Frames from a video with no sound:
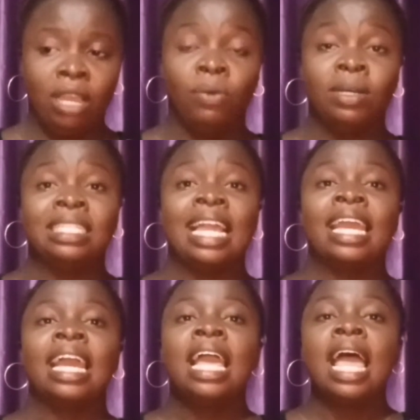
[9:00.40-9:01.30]
it was
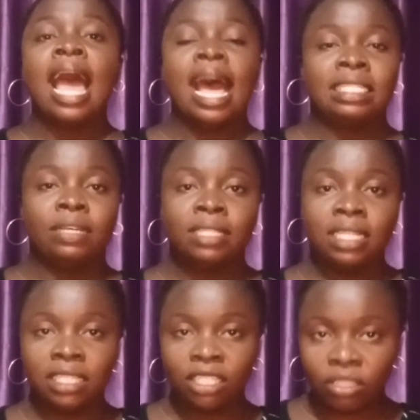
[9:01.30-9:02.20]
like as i was
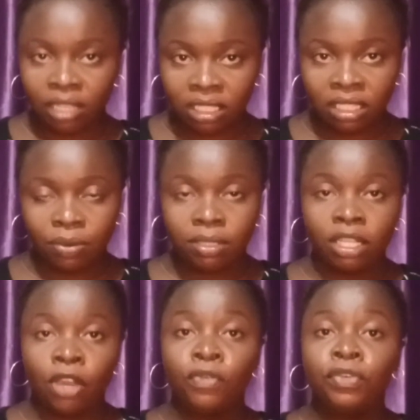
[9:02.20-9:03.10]
listening to it there
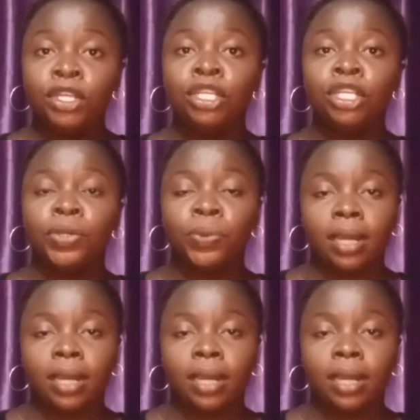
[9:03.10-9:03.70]
was a renewal